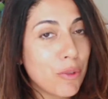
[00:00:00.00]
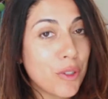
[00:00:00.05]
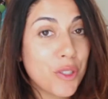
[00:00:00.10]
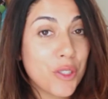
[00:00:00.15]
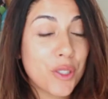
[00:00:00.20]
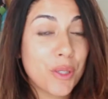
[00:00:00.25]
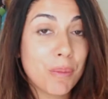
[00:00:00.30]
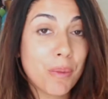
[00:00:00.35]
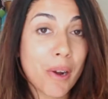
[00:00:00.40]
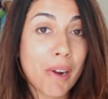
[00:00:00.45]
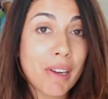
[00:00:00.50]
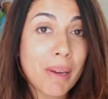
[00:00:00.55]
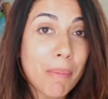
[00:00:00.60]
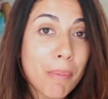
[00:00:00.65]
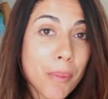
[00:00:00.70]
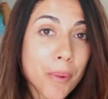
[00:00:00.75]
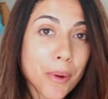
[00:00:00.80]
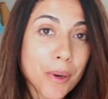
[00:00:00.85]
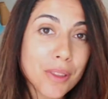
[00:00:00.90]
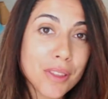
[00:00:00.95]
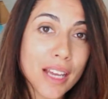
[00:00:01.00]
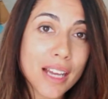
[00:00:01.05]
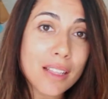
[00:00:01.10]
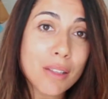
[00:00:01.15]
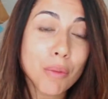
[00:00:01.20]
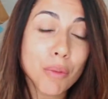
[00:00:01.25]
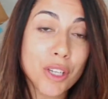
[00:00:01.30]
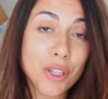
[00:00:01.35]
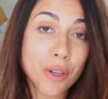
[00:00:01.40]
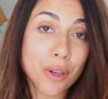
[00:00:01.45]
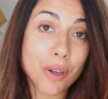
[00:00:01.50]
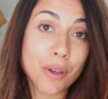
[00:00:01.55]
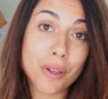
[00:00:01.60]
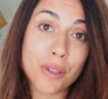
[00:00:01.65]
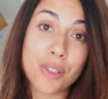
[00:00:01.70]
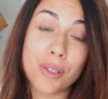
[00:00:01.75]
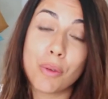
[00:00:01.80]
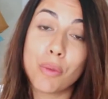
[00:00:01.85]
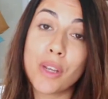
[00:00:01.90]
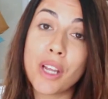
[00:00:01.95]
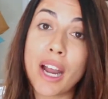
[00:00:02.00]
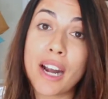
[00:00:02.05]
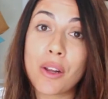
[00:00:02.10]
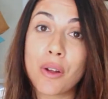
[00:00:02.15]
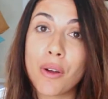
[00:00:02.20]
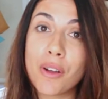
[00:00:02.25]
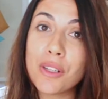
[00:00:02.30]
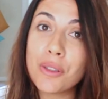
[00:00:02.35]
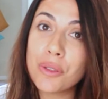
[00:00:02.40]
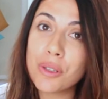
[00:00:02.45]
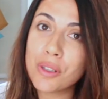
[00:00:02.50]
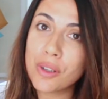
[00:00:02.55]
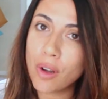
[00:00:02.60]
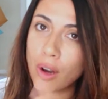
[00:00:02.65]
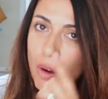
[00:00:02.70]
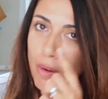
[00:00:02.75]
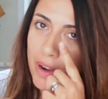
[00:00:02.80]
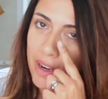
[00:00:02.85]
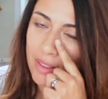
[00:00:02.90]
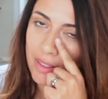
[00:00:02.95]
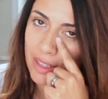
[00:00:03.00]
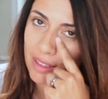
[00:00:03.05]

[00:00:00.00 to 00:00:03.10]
which is very important because we are going to cover